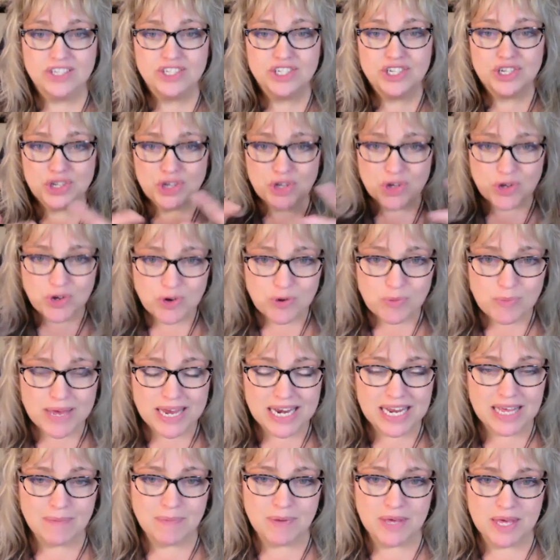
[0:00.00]
too
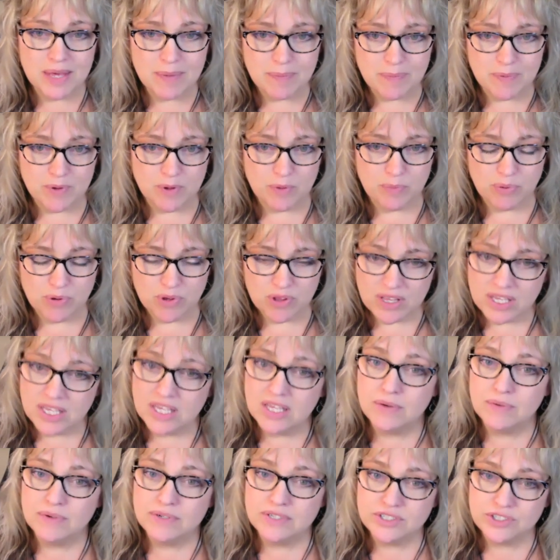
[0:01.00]
many people pulling
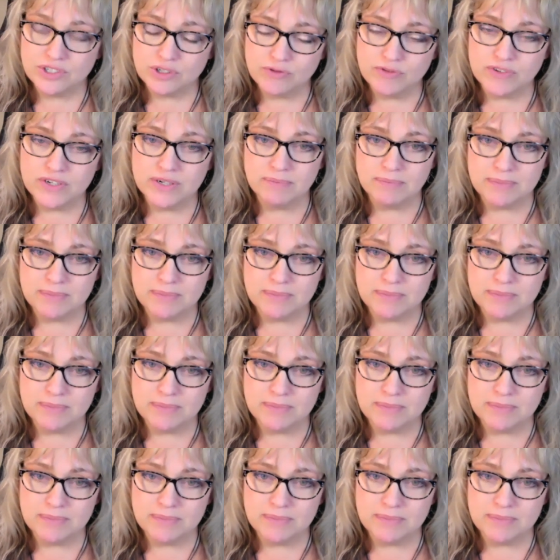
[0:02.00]
you in too